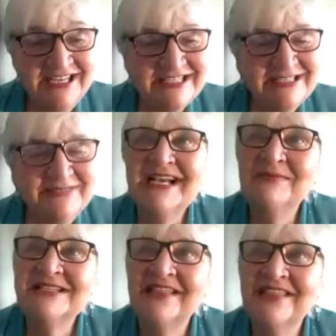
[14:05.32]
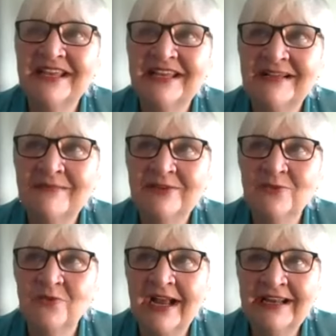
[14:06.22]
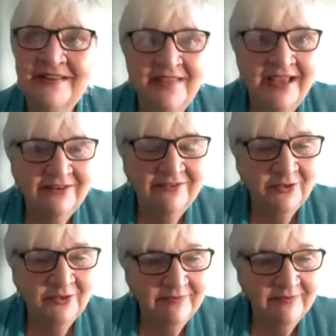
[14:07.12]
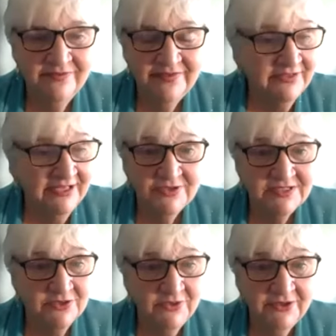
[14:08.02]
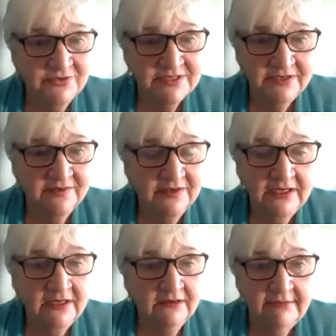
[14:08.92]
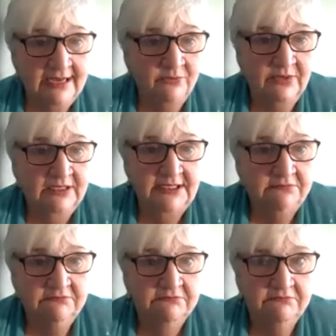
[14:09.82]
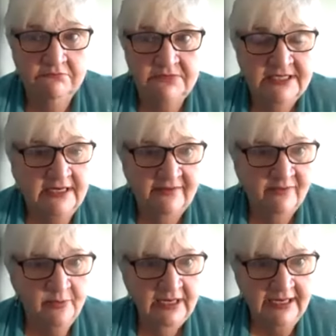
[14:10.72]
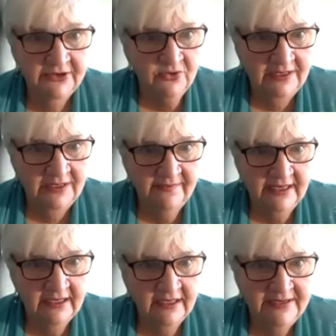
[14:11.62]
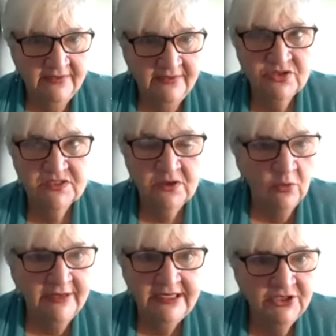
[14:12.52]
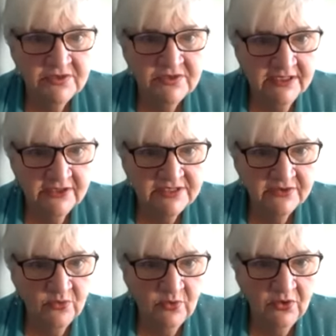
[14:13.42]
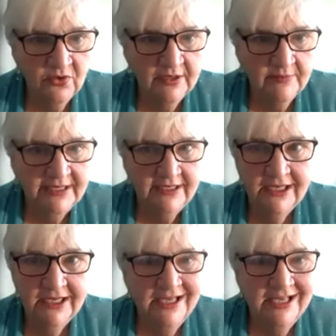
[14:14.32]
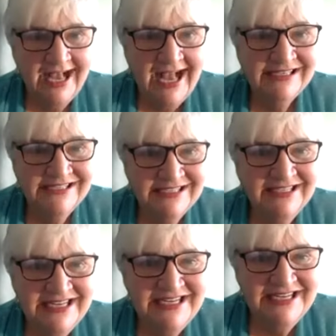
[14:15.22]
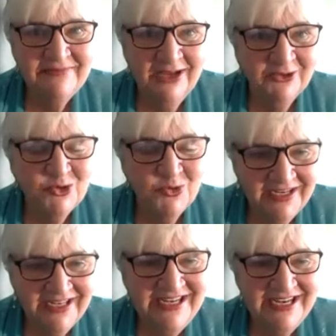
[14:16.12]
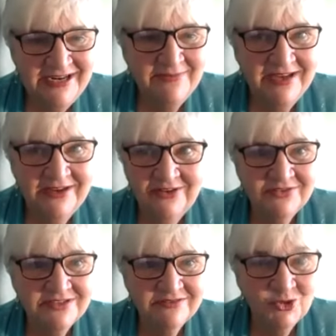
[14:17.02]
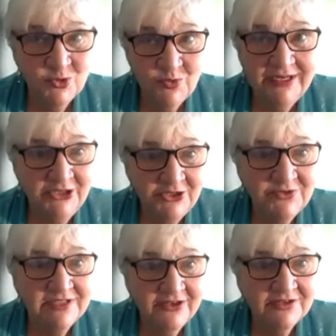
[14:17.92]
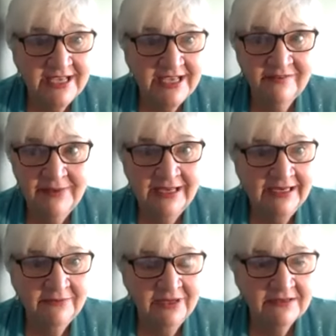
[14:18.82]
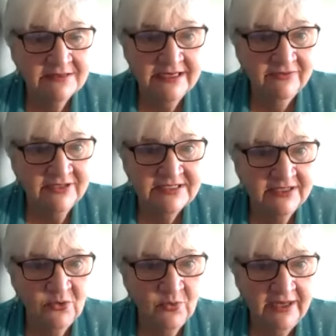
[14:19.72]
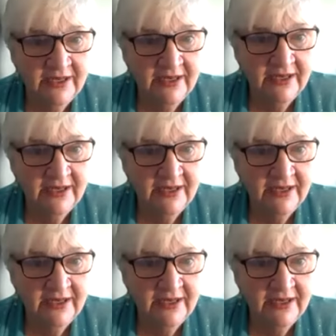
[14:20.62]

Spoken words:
sometimes I think I've been writing that for 15 or so years, and I really didn't have a plan to write that. I mean, there's so many newsletters in the world. I mean, I delete about 20 emails, 20 newsletters out of my inbox every single week,